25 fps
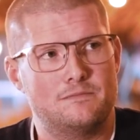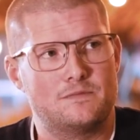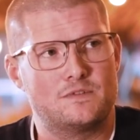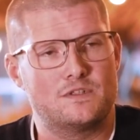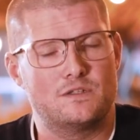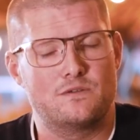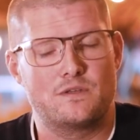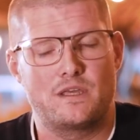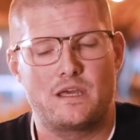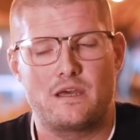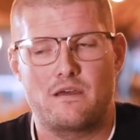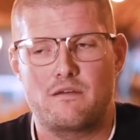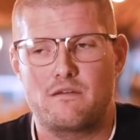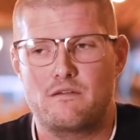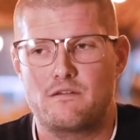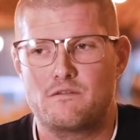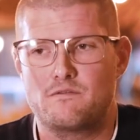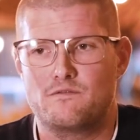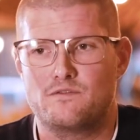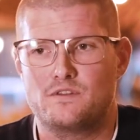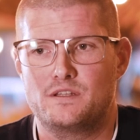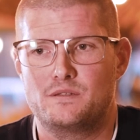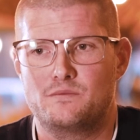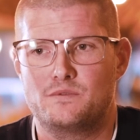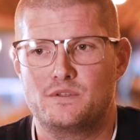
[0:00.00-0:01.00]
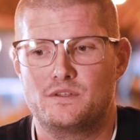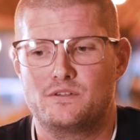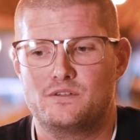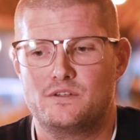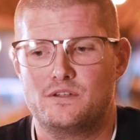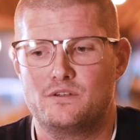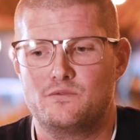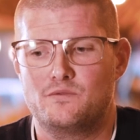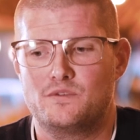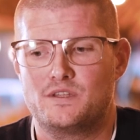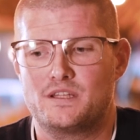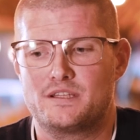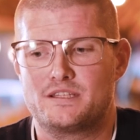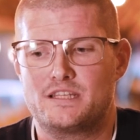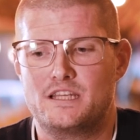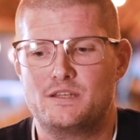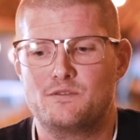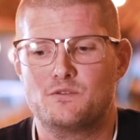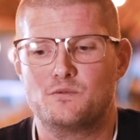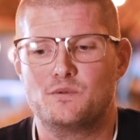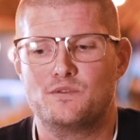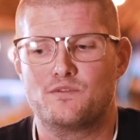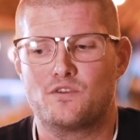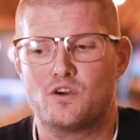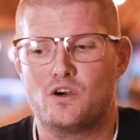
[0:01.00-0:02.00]
So yeah, hopefully with the
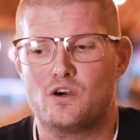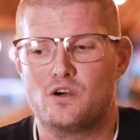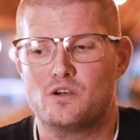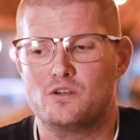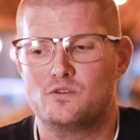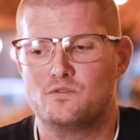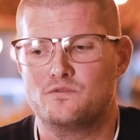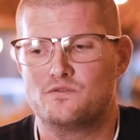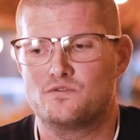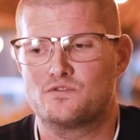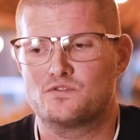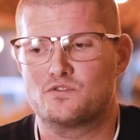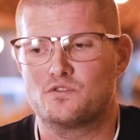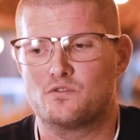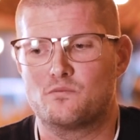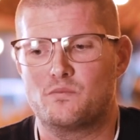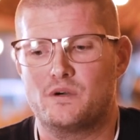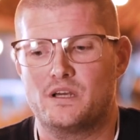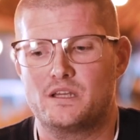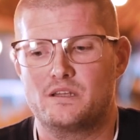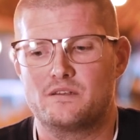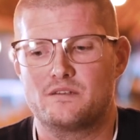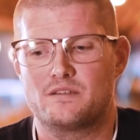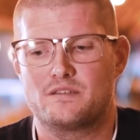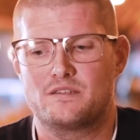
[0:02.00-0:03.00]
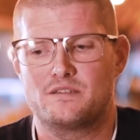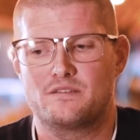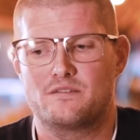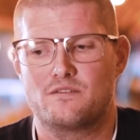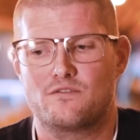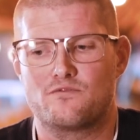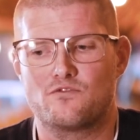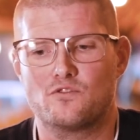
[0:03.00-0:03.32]
team that we've got who've stuck by us